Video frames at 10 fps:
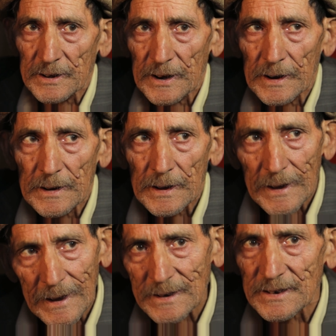helping
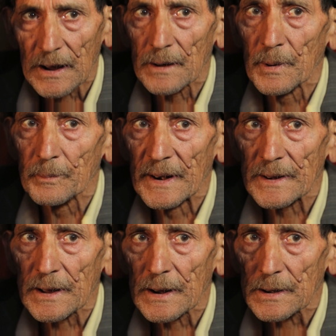him. Let's start
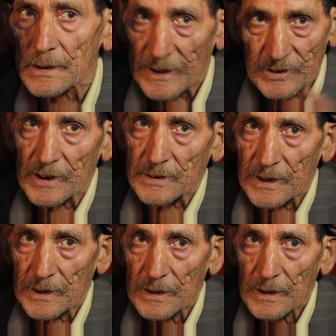now. But
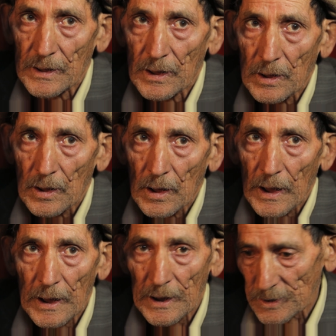remember, don't
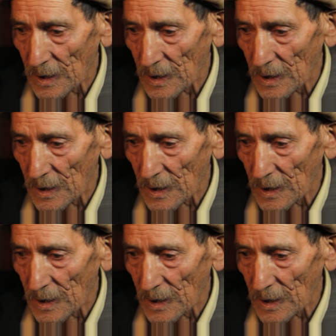move or